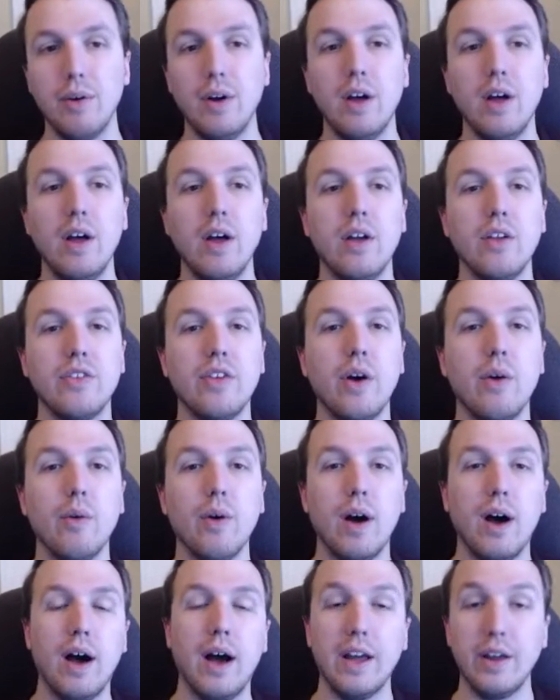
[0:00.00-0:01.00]
we go.
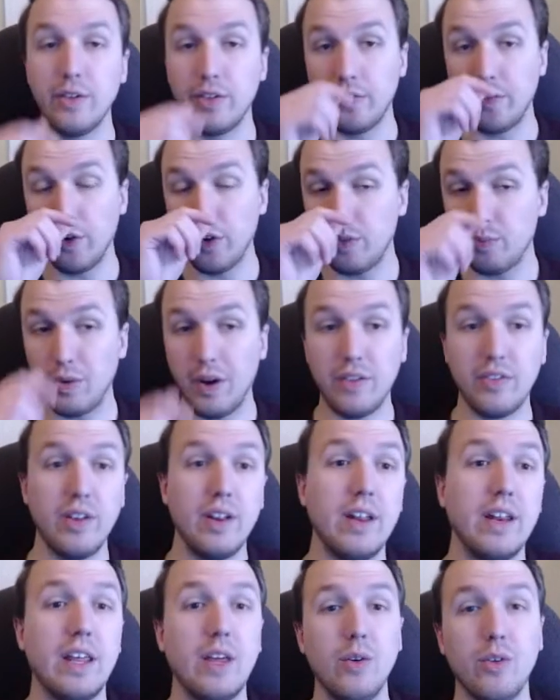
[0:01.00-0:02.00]
So he was the first
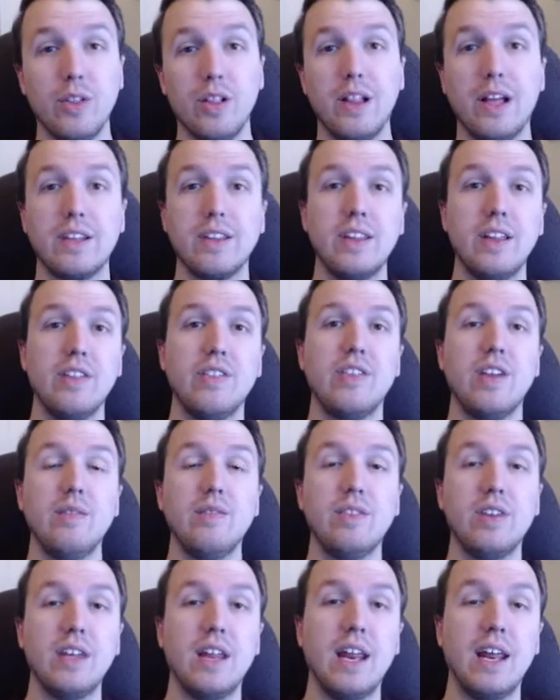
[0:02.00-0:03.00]
president. He was elected in
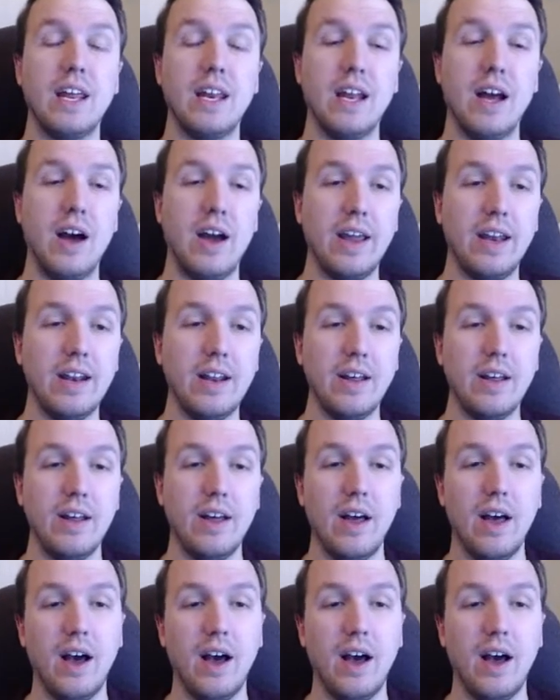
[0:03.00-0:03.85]
1789.